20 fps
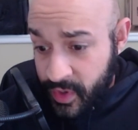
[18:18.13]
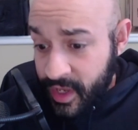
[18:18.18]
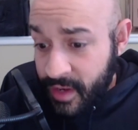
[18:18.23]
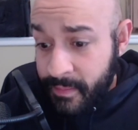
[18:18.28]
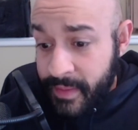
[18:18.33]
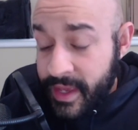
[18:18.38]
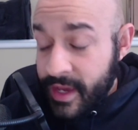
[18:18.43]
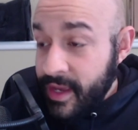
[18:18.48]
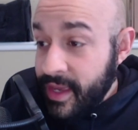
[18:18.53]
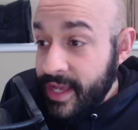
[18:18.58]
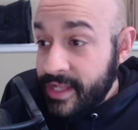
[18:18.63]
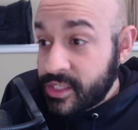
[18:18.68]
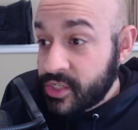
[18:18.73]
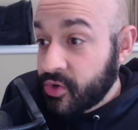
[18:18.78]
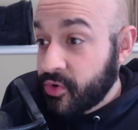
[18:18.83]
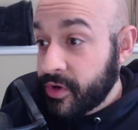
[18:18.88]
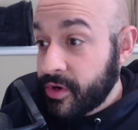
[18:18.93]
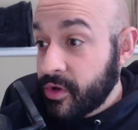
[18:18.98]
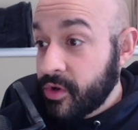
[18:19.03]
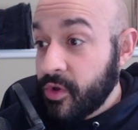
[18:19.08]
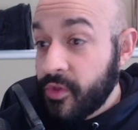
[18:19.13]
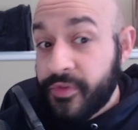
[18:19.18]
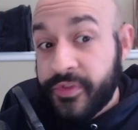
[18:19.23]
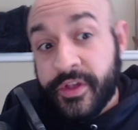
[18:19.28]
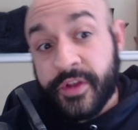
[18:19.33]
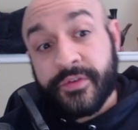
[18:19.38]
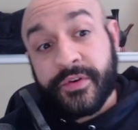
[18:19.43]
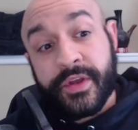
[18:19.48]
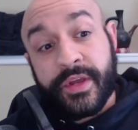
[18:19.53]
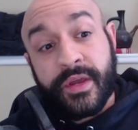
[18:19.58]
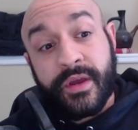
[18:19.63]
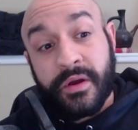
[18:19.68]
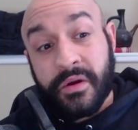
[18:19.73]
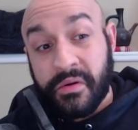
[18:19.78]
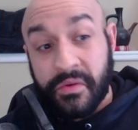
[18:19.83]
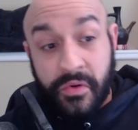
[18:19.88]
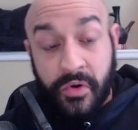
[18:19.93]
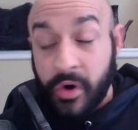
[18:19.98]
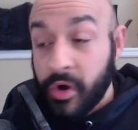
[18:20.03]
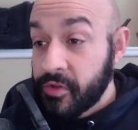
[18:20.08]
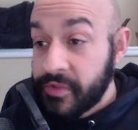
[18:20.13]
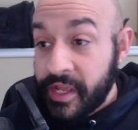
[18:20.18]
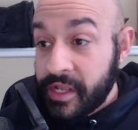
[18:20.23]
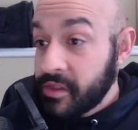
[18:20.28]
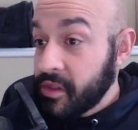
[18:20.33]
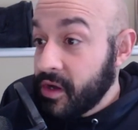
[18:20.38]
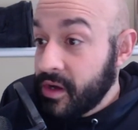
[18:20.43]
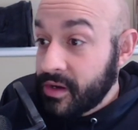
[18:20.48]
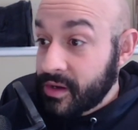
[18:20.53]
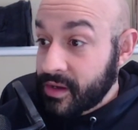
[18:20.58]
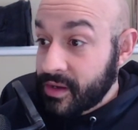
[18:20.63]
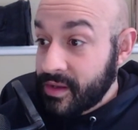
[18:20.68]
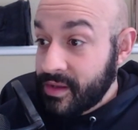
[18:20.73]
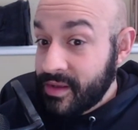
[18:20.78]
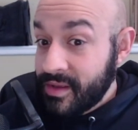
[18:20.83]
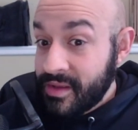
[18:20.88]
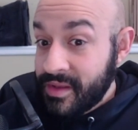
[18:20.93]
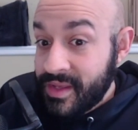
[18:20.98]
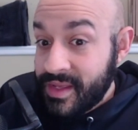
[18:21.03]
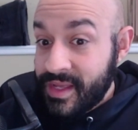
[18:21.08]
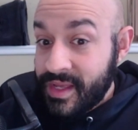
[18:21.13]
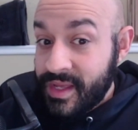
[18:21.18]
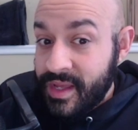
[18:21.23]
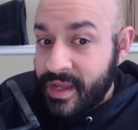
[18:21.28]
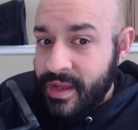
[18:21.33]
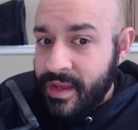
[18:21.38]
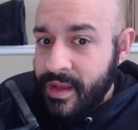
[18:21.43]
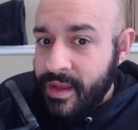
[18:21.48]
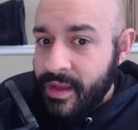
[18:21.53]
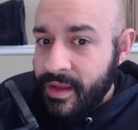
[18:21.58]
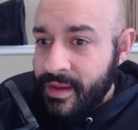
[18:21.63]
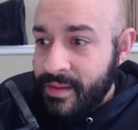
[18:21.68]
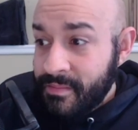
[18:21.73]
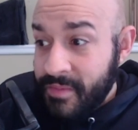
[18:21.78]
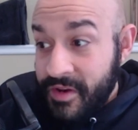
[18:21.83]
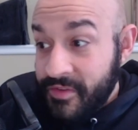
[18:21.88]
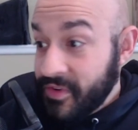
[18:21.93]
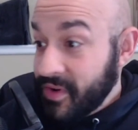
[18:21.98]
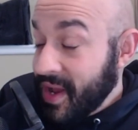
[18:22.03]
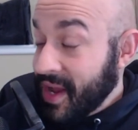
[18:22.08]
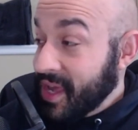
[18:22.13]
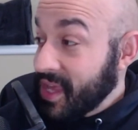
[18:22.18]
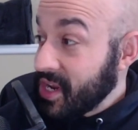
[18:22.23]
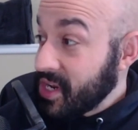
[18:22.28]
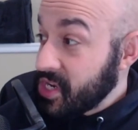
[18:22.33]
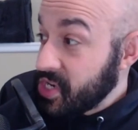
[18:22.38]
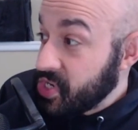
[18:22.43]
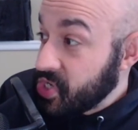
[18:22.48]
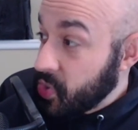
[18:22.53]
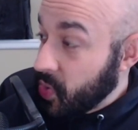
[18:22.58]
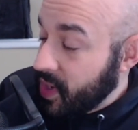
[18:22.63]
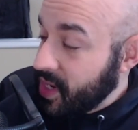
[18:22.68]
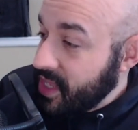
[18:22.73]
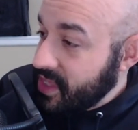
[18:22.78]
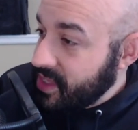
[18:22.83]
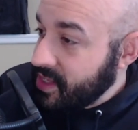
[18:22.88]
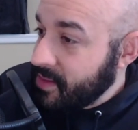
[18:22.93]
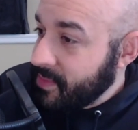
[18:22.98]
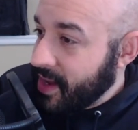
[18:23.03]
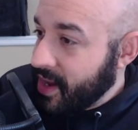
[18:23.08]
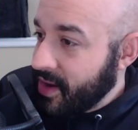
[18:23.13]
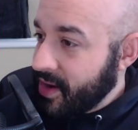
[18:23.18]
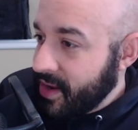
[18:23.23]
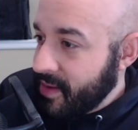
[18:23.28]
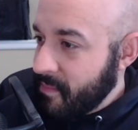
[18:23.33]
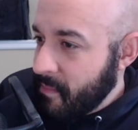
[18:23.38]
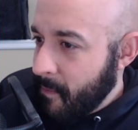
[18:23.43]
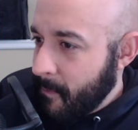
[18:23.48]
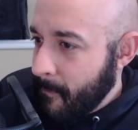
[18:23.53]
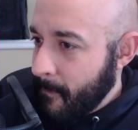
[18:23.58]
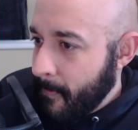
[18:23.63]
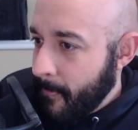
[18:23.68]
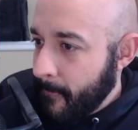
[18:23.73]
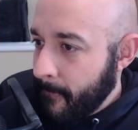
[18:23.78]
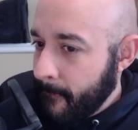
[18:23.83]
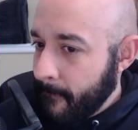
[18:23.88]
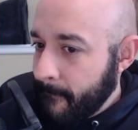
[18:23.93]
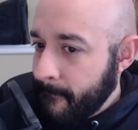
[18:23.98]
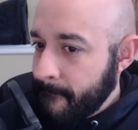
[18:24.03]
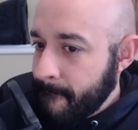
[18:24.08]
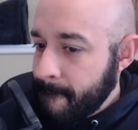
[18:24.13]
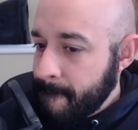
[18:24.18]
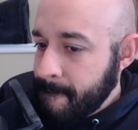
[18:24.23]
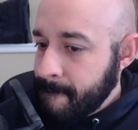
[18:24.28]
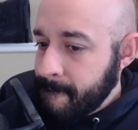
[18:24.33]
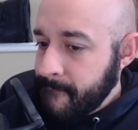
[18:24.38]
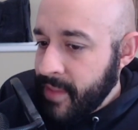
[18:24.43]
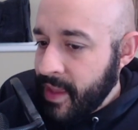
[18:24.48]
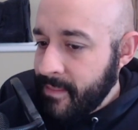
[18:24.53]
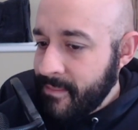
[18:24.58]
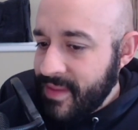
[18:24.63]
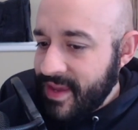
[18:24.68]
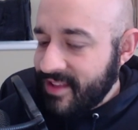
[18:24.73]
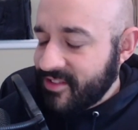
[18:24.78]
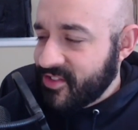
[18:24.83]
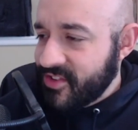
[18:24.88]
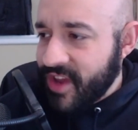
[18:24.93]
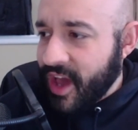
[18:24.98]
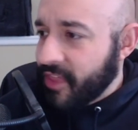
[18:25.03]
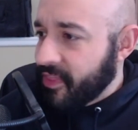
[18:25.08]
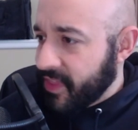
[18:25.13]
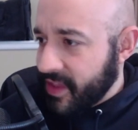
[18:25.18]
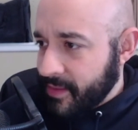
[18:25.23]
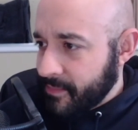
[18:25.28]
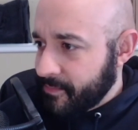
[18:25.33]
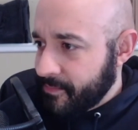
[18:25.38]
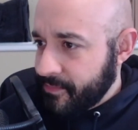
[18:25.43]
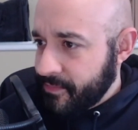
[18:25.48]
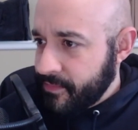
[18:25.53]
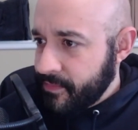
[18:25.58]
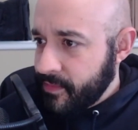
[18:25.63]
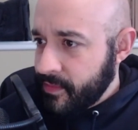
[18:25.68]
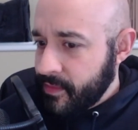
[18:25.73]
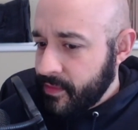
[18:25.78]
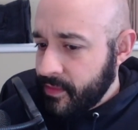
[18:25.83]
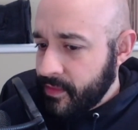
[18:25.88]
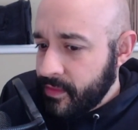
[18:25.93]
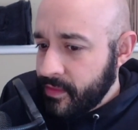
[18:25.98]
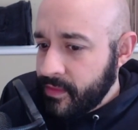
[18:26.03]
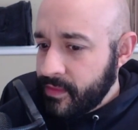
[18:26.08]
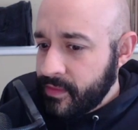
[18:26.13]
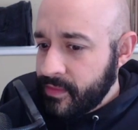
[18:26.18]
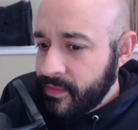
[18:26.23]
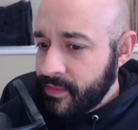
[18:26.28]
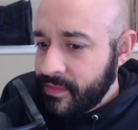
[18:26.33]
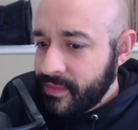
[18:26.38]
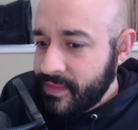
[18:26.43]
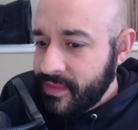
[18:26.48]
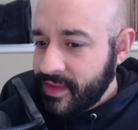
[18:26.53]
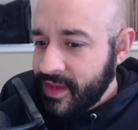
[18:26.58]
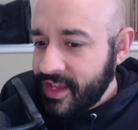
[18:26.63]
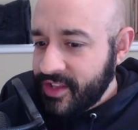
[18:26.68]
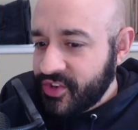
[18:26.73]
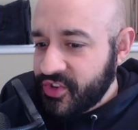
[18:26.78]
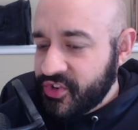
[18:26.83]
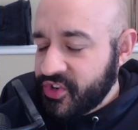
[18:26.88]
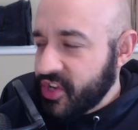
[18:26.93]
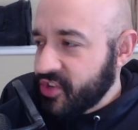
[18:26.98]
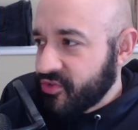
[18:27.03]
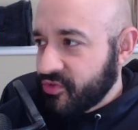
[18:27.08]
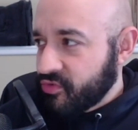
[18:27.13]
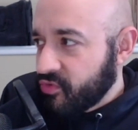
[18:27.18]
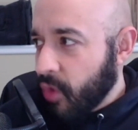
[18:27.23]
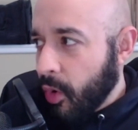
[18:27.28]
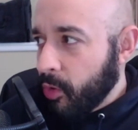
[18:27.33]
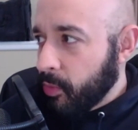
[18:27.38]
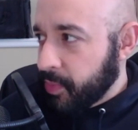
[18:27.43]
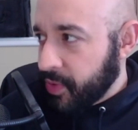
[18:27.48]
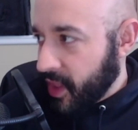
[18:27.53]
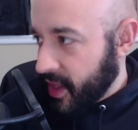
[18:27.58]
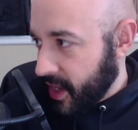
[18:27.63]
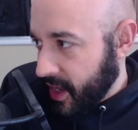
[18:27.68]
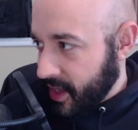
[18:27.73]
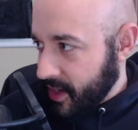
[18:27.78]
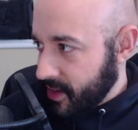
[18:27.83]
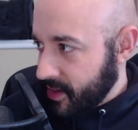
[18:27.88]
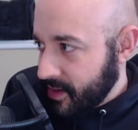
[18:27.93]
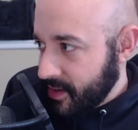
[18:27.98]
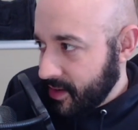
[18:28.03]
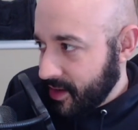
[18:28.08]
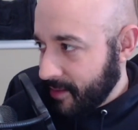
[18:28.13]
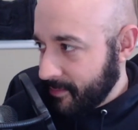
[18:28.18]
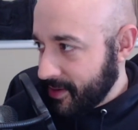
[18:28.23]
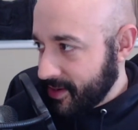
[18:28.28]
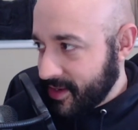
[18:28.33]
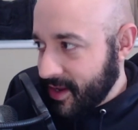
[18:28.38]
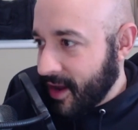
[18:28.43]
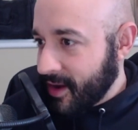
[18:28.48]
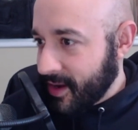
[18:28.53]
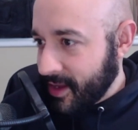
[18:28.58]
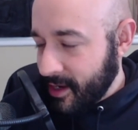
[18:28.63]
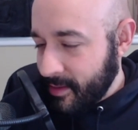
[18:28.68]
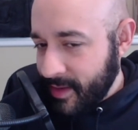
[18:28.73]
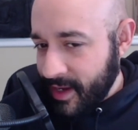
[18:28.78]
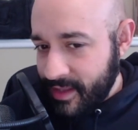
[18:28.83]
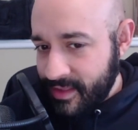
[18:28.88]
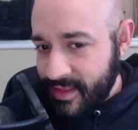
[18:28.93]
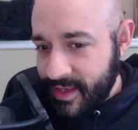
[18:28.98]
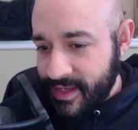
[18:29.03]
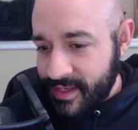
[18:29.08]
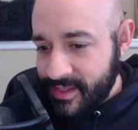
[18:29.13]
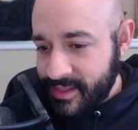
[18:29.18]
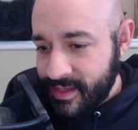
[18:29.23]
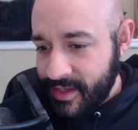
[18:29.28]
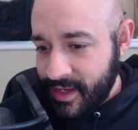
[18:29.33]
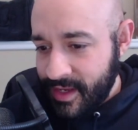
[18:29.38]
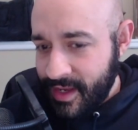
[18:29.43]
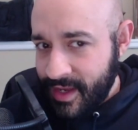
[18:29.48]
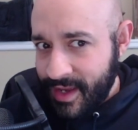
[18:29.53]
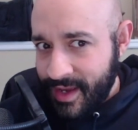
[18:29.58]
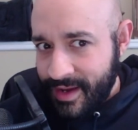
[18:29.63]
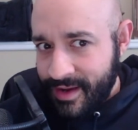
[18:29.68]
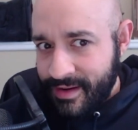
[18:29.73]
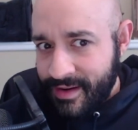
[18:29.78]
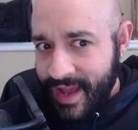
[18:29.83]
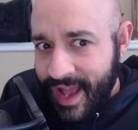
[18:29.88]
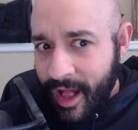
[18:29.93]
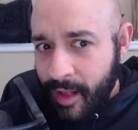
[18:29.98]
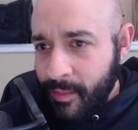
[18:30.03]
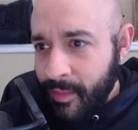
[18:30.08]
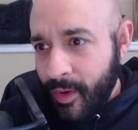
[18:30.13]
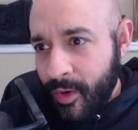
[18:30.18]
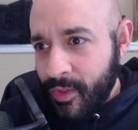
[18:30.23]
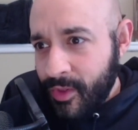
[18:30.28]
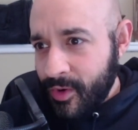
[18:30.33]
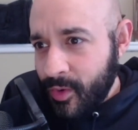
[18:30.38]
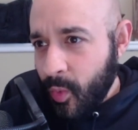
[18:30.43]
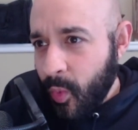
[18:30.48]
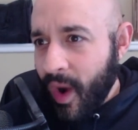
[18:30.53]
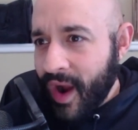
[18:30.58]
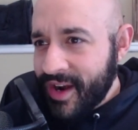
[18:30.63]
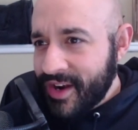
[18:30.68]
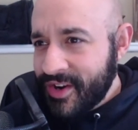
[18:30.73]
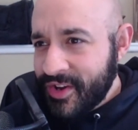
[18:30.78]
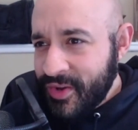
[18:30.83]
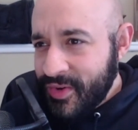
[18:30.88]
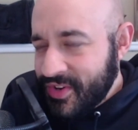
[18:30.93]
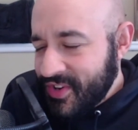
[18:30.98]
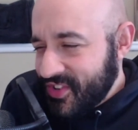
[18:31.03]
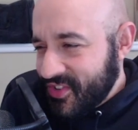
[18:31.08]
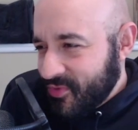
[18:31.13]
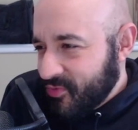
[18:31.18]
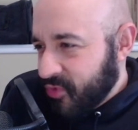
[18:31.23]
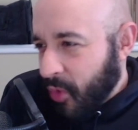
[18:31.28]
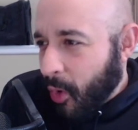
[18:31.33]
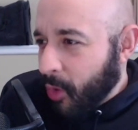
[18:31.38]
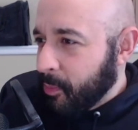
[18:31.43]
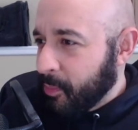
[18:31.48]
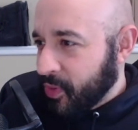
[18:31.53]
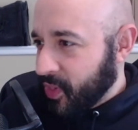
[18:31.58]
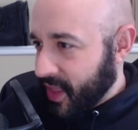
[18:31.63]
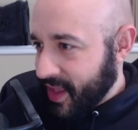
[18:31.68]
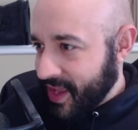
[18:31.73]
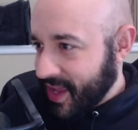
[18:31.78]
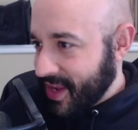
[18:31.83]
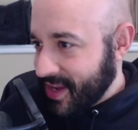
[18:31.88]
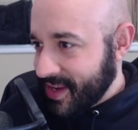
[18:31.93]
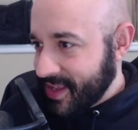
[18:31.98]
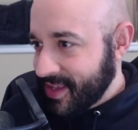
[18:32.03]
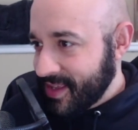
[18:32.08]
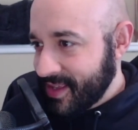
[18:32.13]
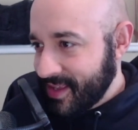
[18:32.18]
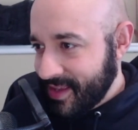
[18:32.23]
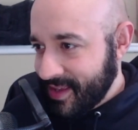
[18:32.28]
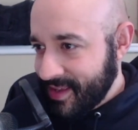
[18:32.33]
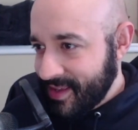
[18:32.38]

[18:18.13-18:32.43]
You can be against critical theory all day long. But if you're not going to do anything about it, it means nothing. It's just role playing. I've been talking about this. Al Mohler, why are you just role playing?